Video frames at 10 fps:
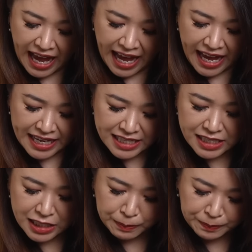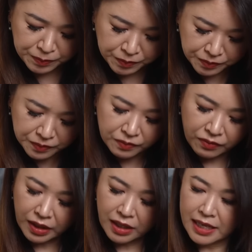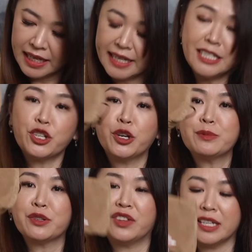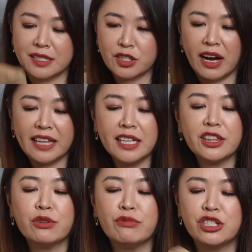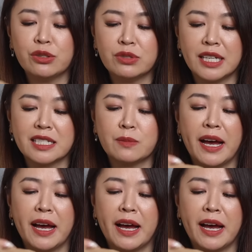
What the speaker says: And in terms of this, so I think the original dust